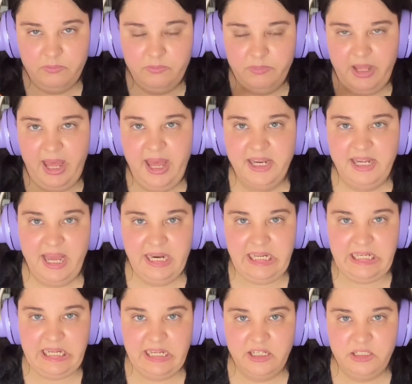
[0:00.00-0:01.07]
add any
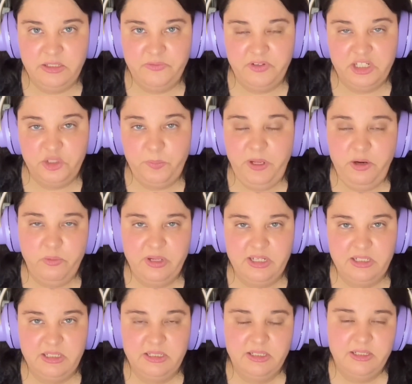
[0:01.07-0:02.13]
negative
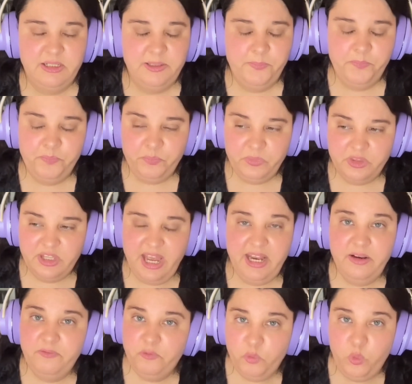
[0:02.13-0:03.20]
experience.
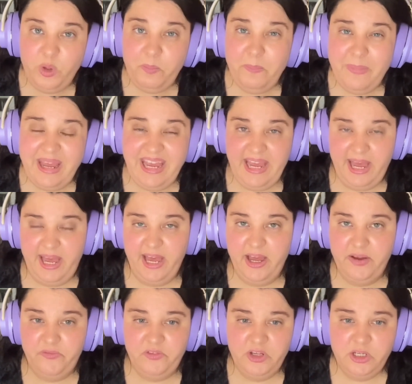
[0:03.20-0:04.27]
Then we may
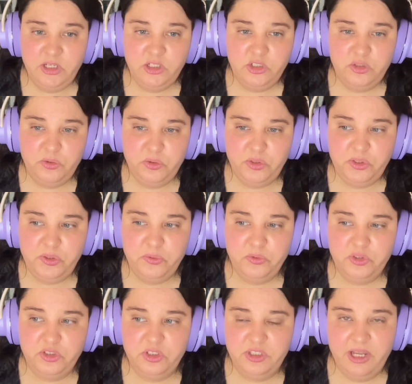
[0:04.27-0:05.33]
have to
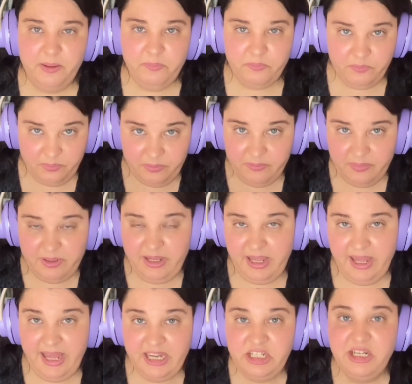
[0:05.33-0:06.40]
use some
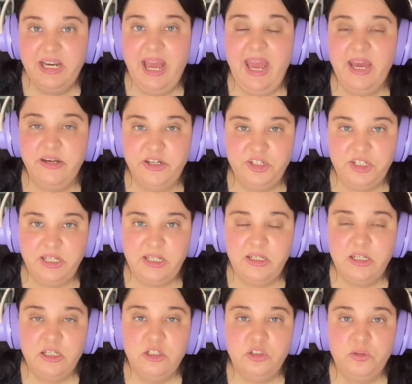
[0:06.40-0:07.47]
actual energy
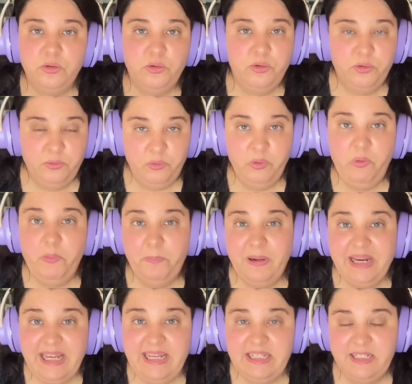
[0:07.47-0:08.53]
to
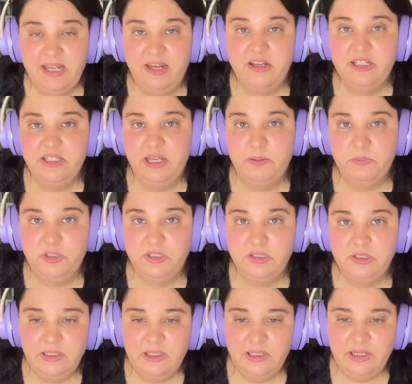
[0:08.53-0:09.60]
replace that
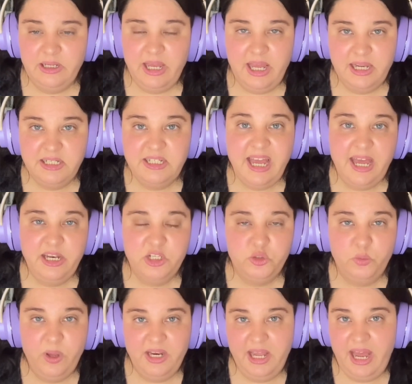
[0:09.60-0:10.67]
assumption. And that is
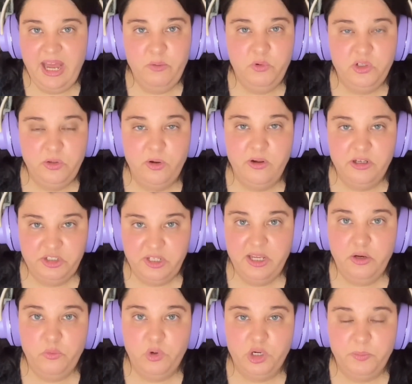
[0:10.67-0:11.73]
what I would call
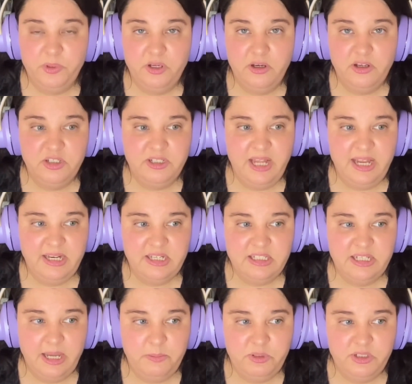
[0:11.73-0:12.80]
shadow work because that
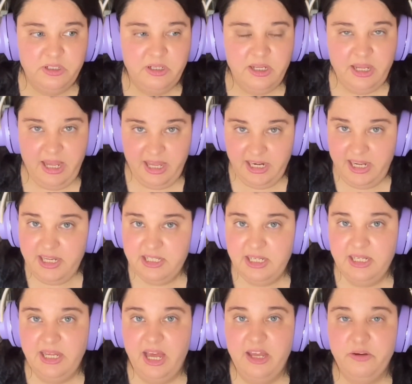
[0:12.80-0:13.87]
assumption, it is a
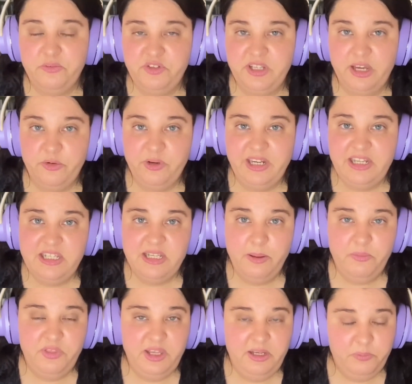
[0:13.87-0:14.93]
kind of shadow. It is
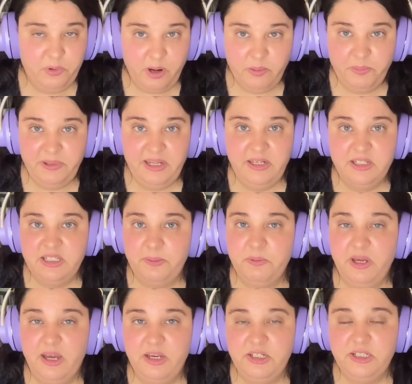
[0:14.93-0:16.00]
something probably in the
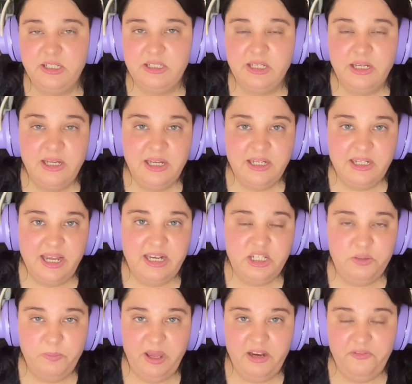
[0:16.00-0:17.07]
subconscious that is
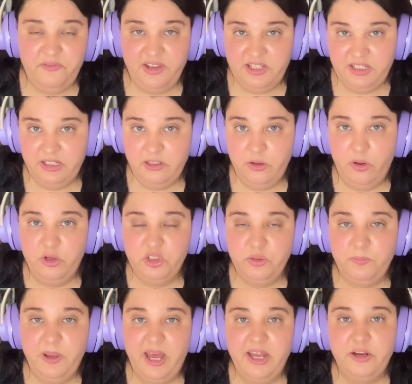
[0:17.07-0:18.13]
manifesting in
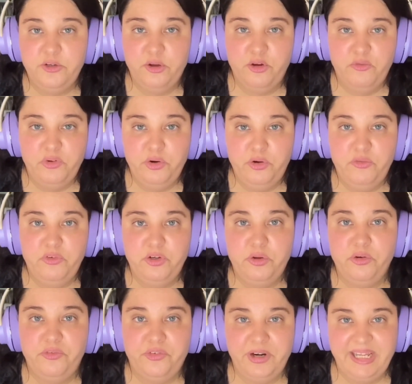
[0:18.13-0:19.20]
autopilot over and over and
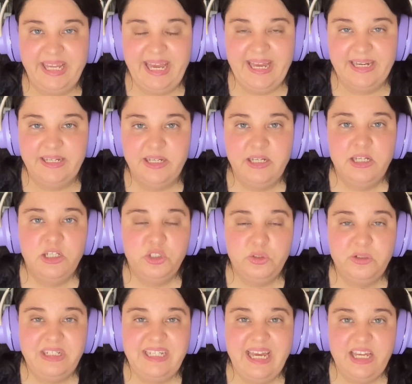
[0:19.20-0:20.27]
over again. So,
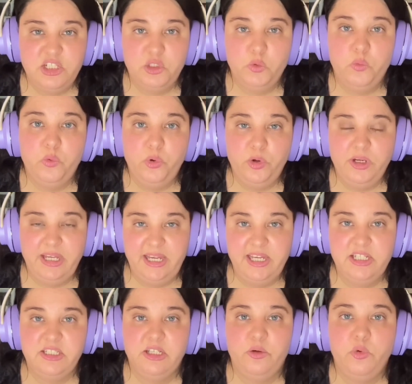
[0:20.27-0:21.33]
yes, work
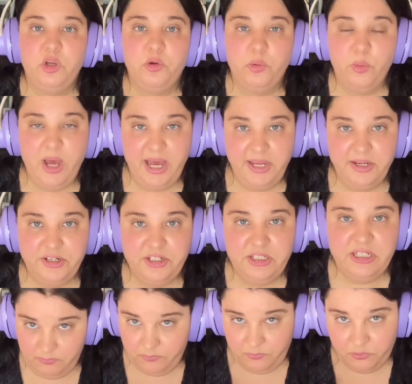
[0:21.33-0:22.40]
is required
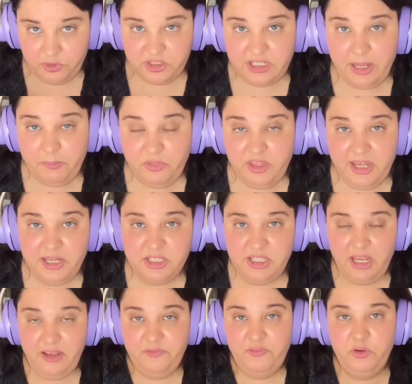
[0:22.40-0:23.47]
for some things
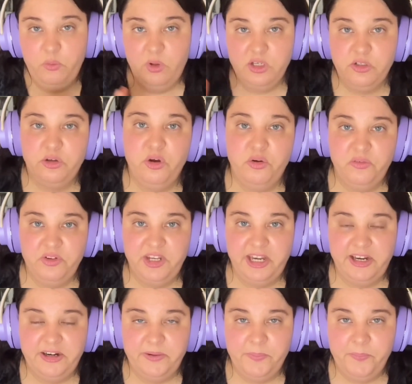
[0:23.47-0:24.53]
if you want to go over there